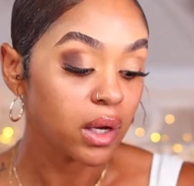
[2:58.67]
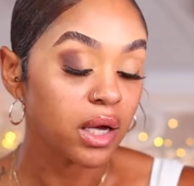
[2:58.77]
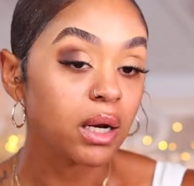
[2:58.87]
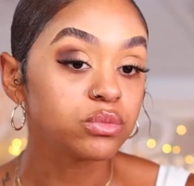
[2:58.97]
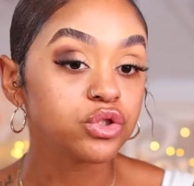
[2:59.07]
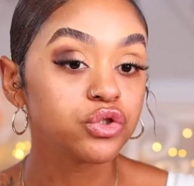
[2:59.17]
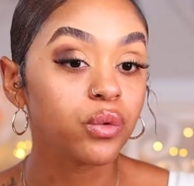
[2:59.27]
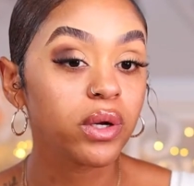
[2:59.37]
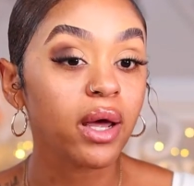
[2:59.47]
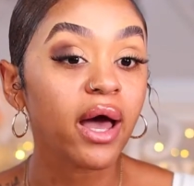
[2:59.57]
And I'm just
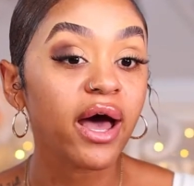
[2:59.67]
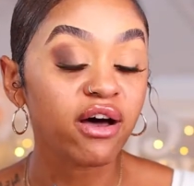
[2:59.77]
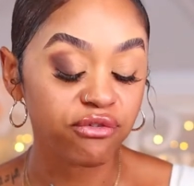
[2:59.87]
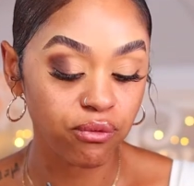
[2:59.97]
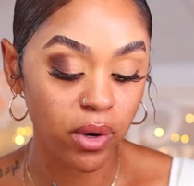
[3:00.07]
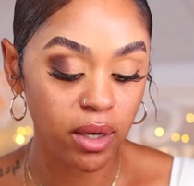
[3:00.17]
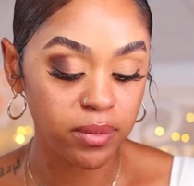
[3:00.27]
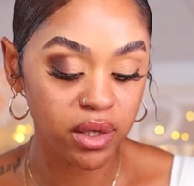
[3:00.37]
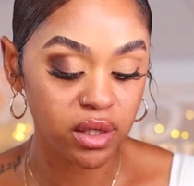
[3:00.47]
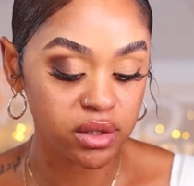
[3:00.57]
doing it halfway
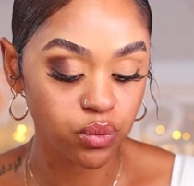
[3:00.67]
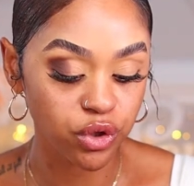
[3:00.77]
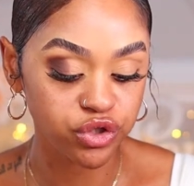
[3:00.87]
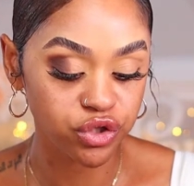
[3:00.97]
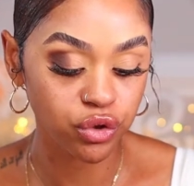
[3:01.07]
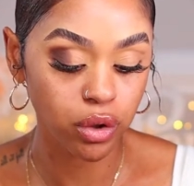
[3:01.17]
because we're just